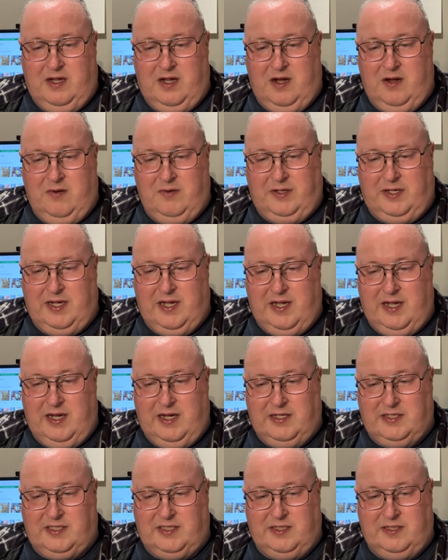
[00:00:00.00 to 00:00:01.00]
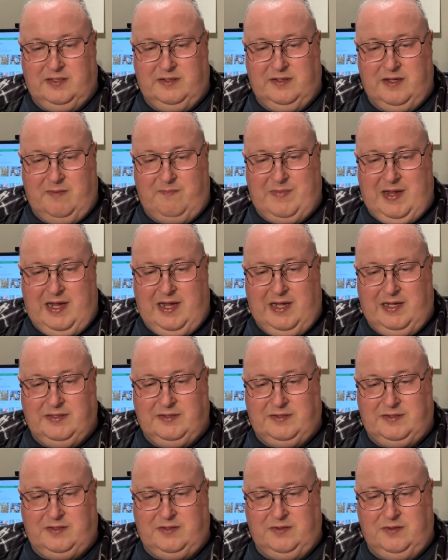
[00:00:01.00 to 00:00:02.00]
Okay, it's about
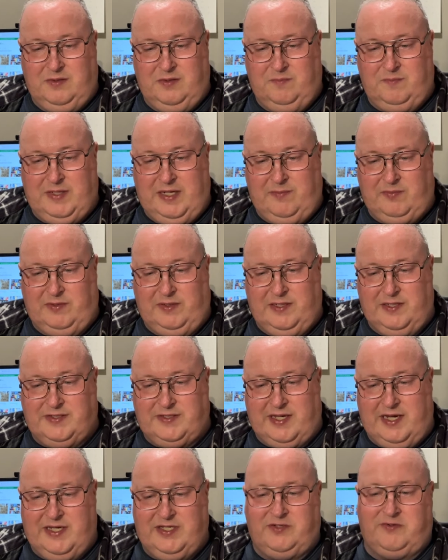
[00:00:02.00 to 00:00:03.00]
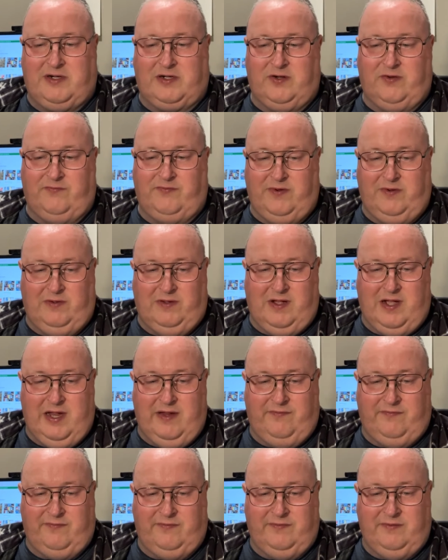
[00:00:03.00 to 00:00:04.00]
two people as they struggle through
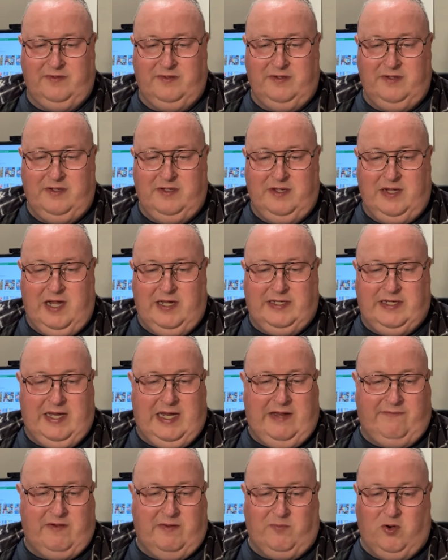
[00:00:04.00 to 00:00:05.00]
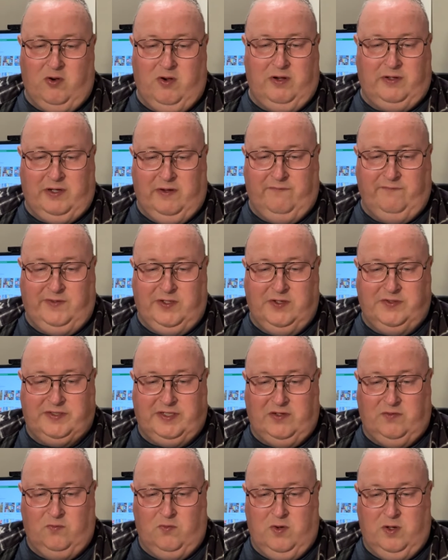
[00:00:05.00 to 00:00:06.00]
life in an ever more
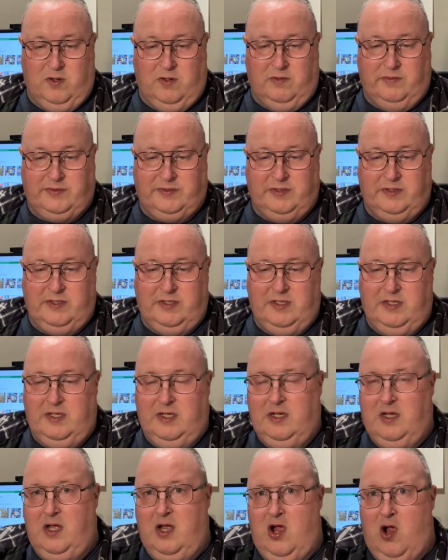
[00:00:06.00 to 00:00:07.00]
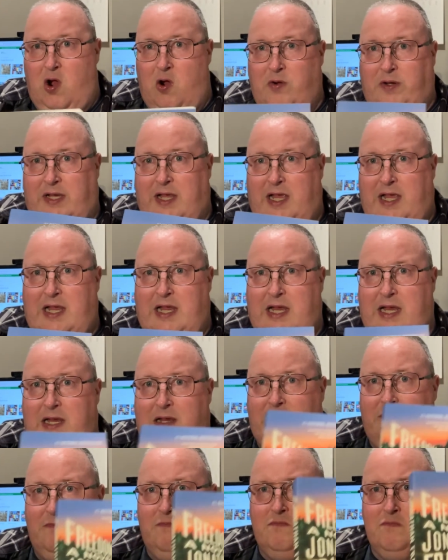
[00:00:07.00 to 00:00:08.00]
confusing world.
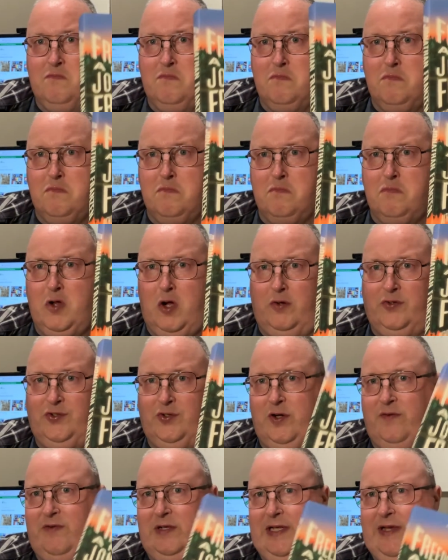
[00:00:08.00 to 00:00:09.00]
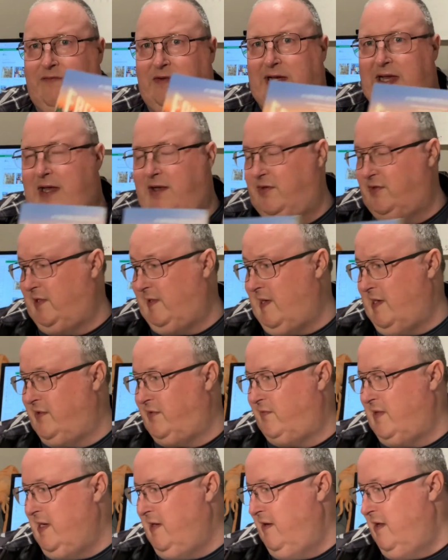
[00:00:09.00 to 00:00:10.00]
Okay, not sure if I'll ever get around
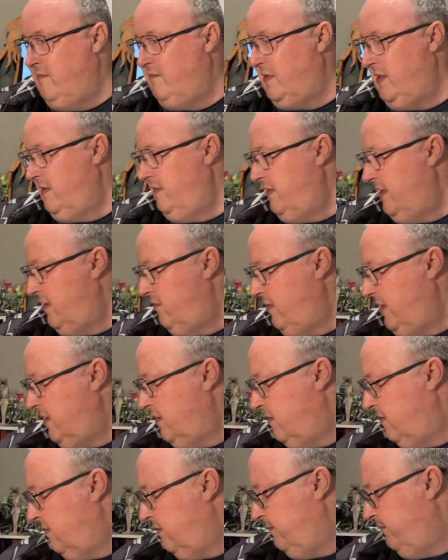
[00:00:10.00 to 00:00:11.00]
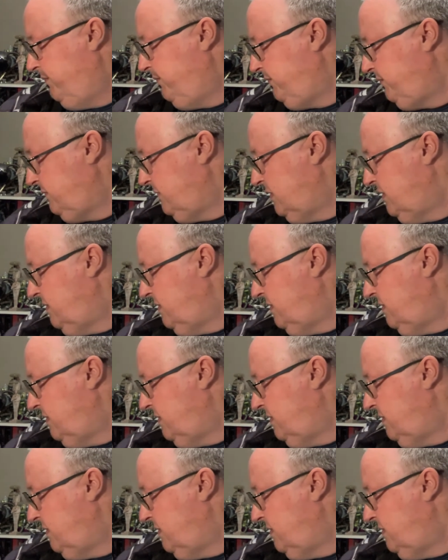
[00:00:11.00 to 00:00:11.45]
to reading it, but there we go. Oh,